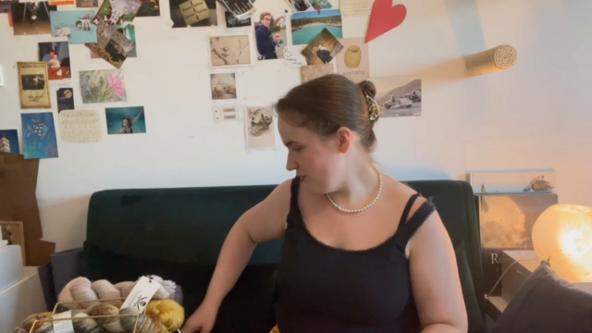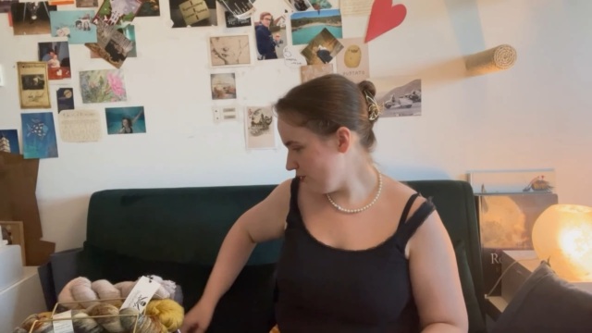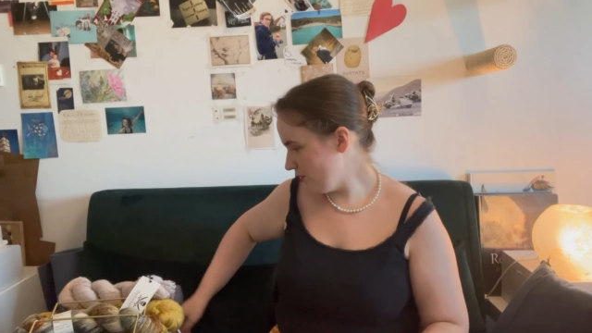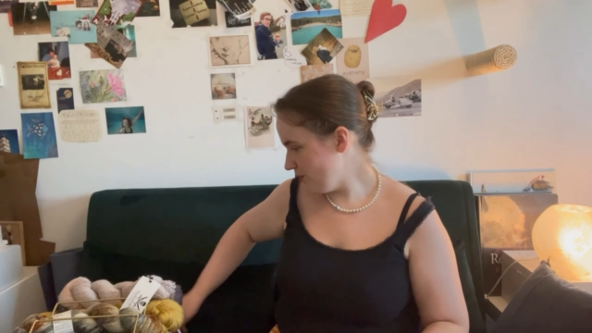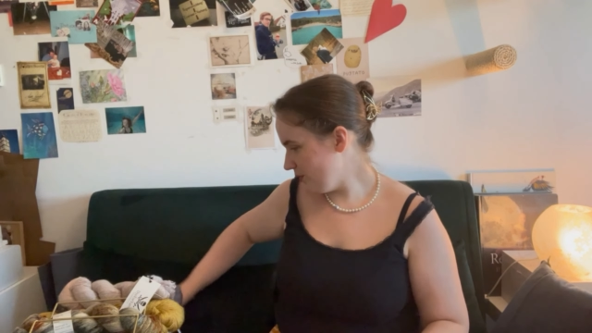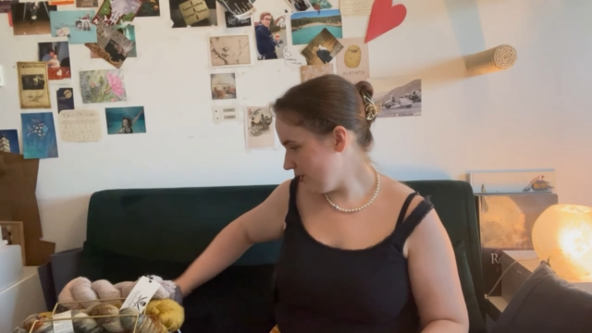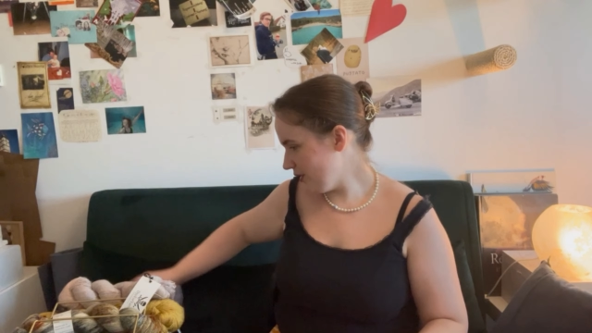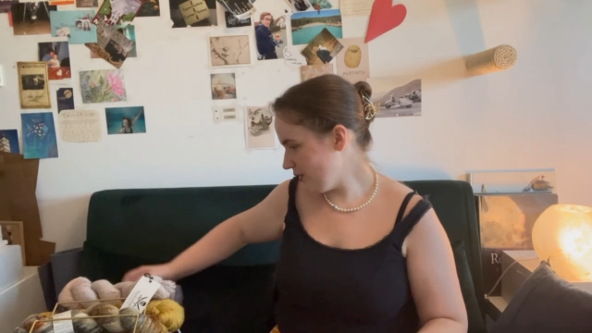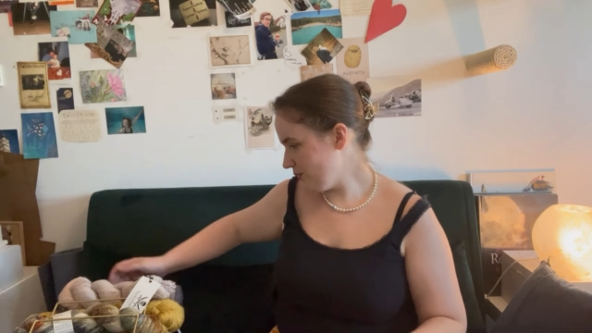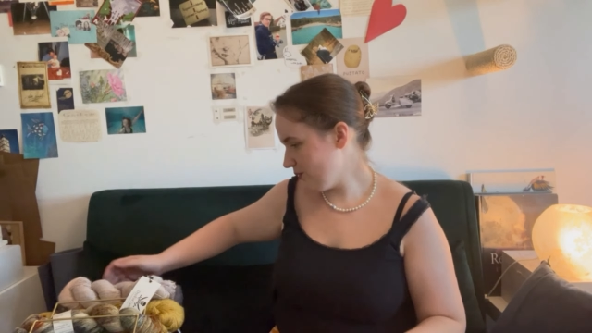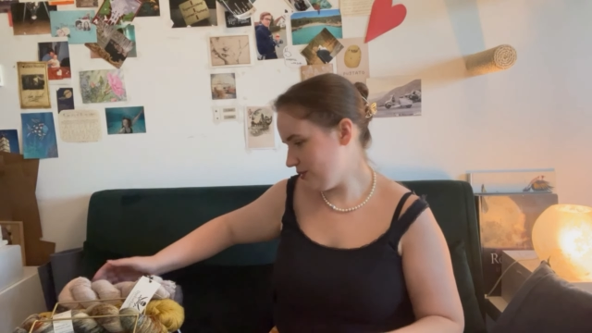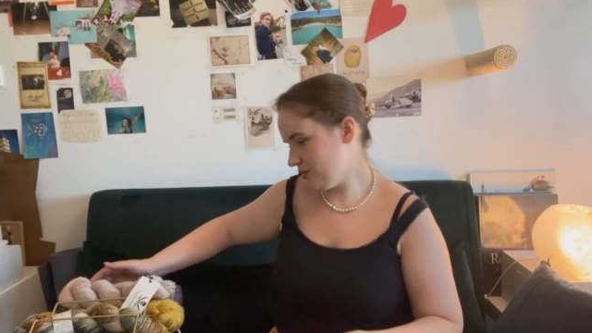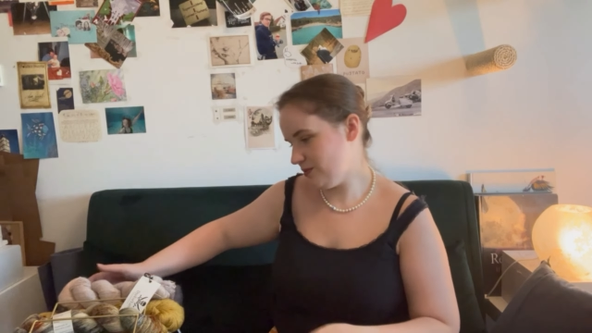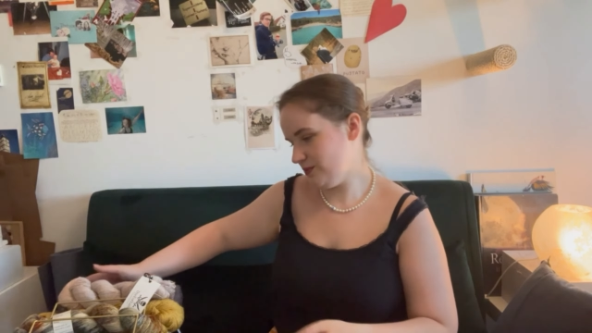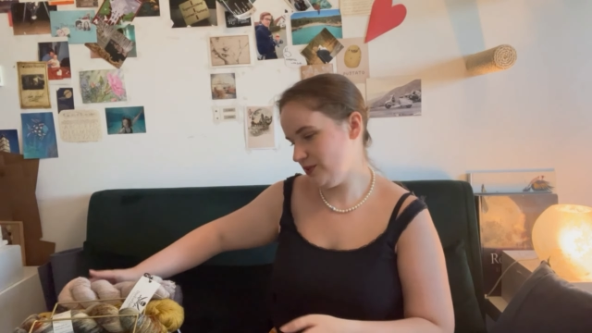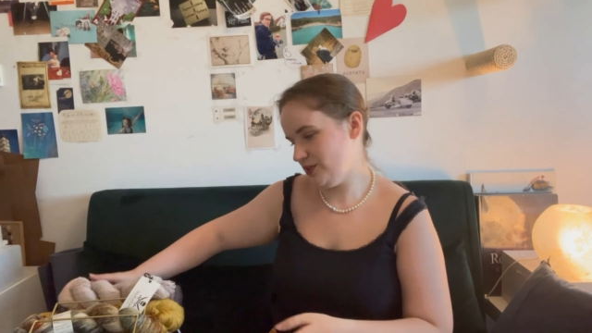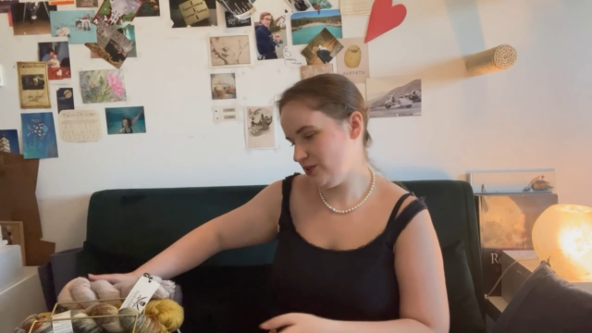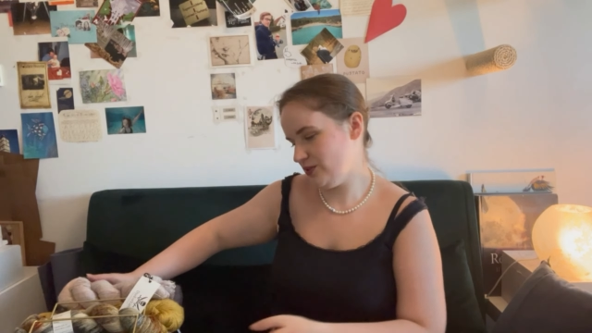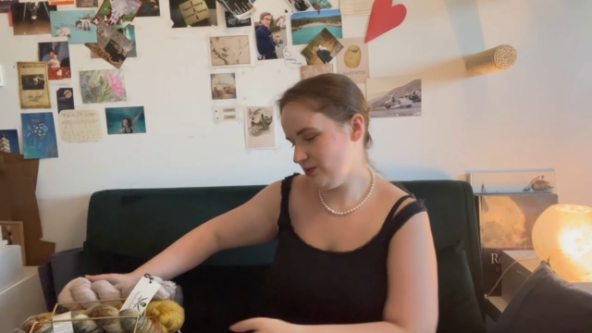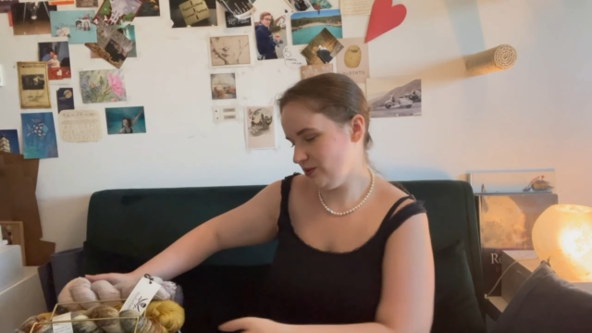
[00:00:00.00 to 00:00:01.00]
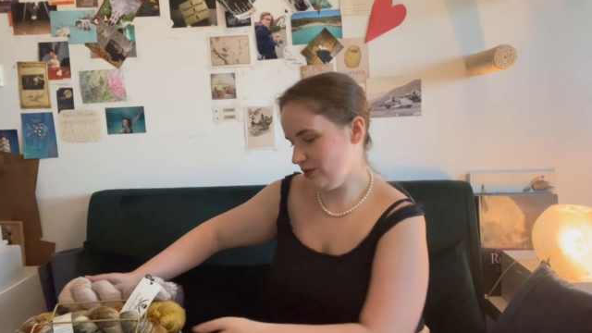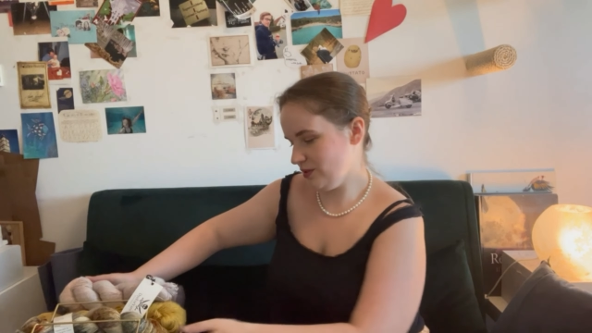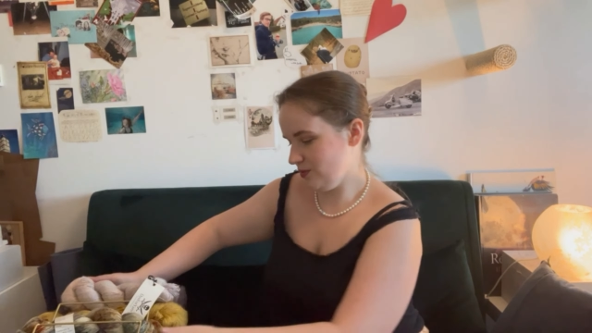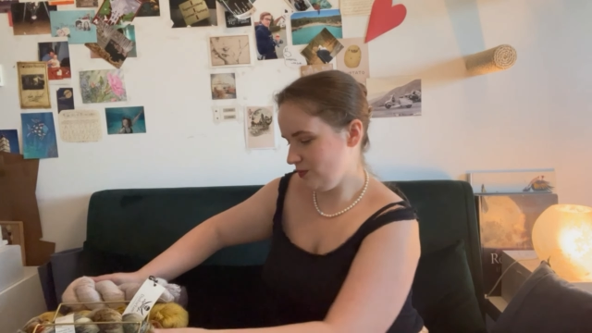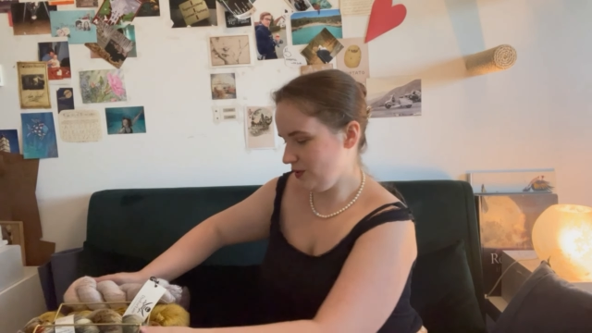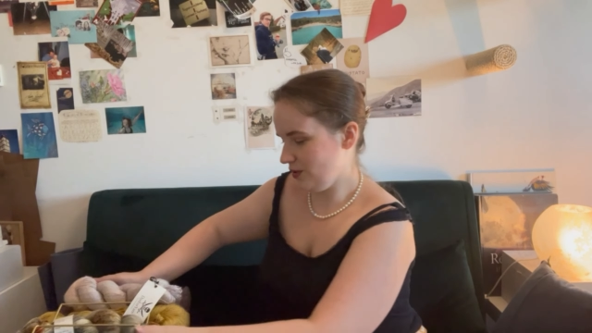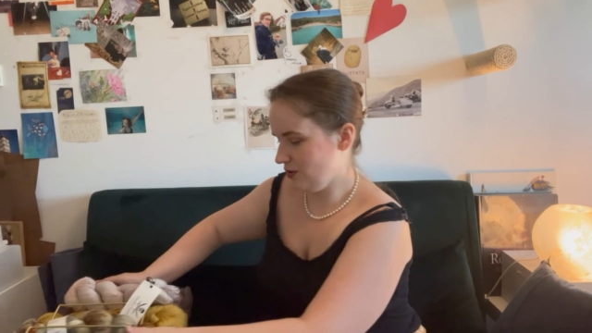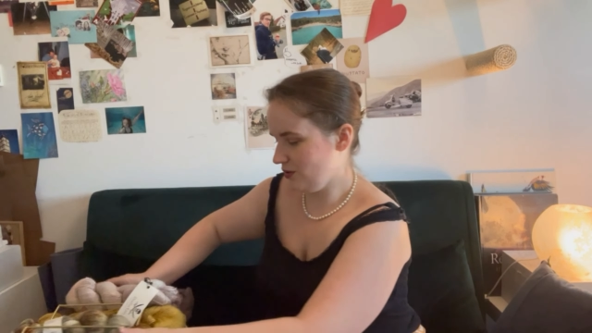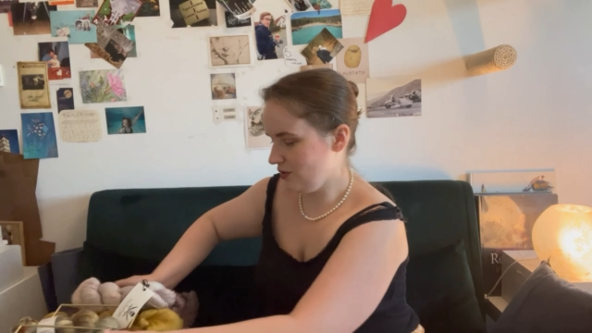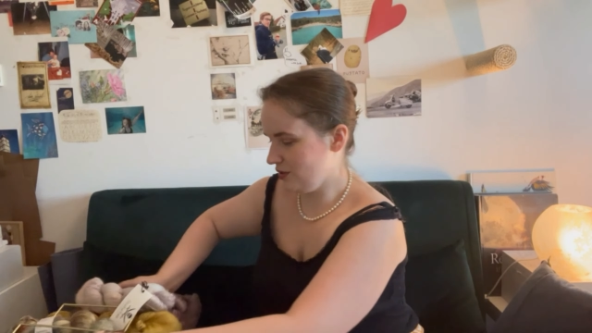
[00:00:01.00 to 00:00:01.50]
for my Christmas shawls,
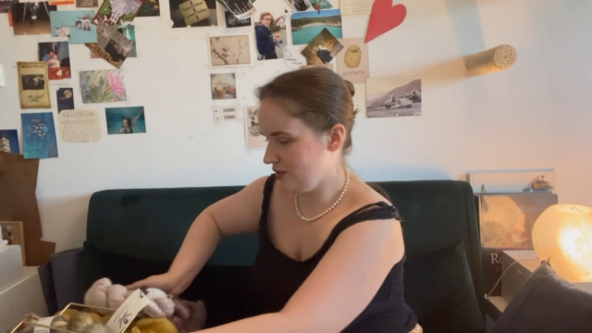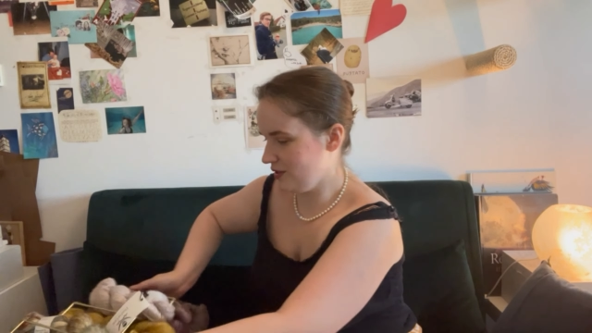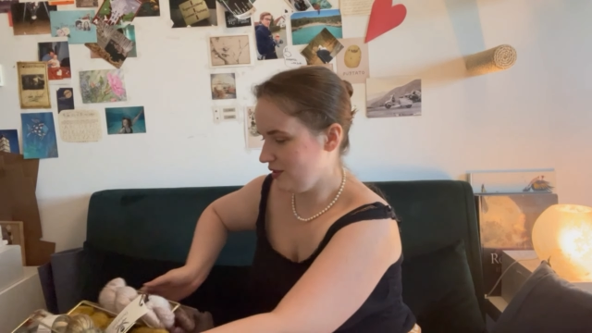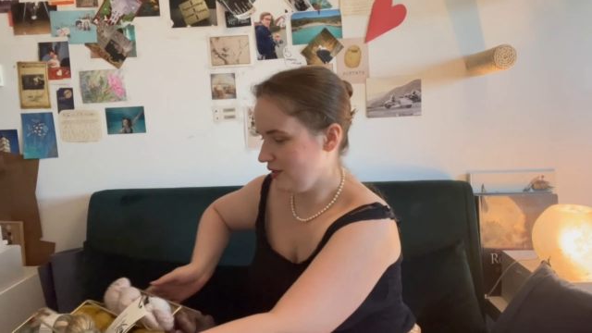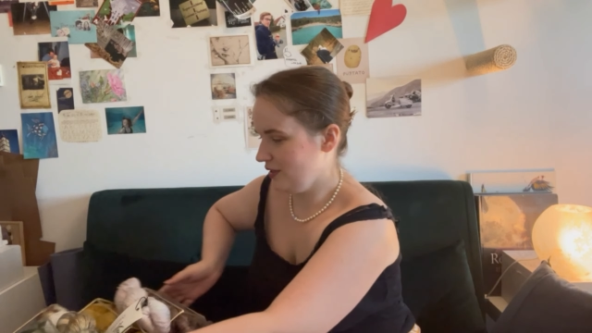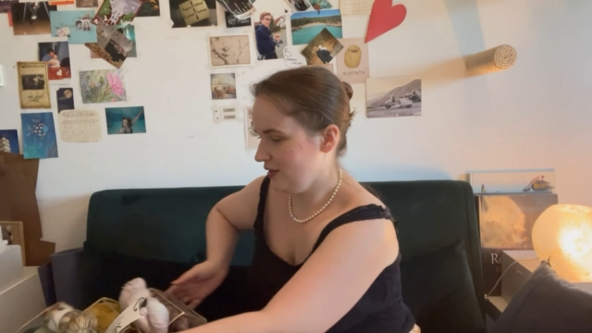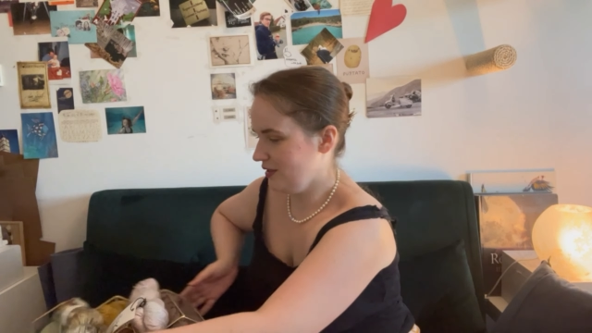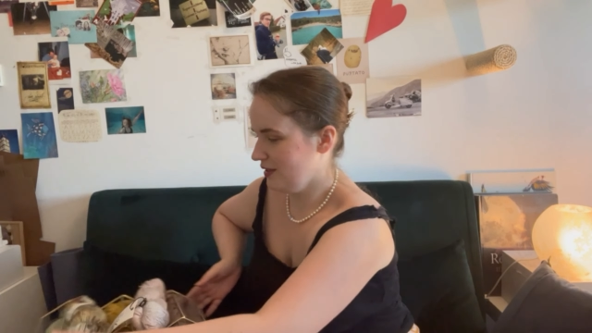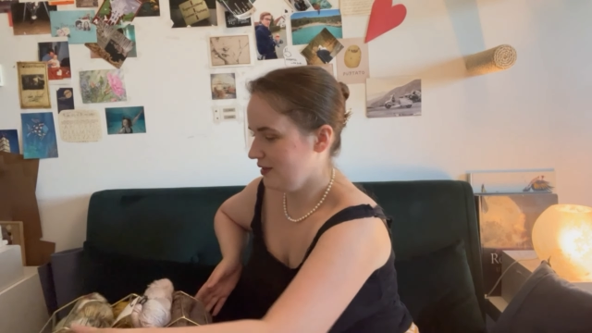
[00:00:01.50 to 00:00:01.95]
because